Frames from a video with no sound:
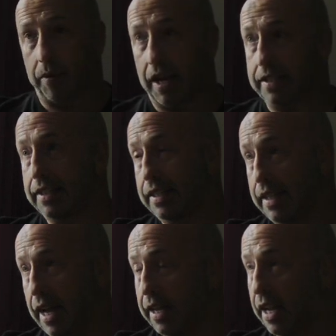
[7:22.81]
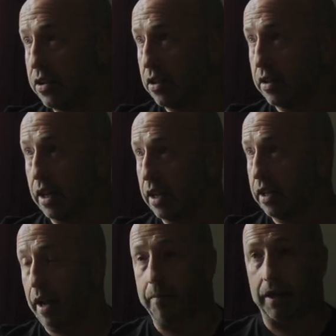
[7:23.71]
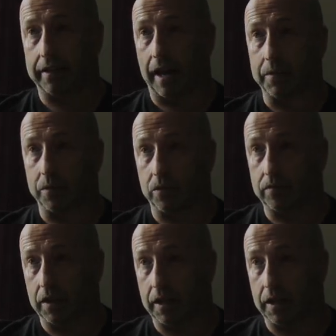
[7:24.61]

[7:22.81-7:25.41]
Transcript: for players in this day and age that they can be adaptable.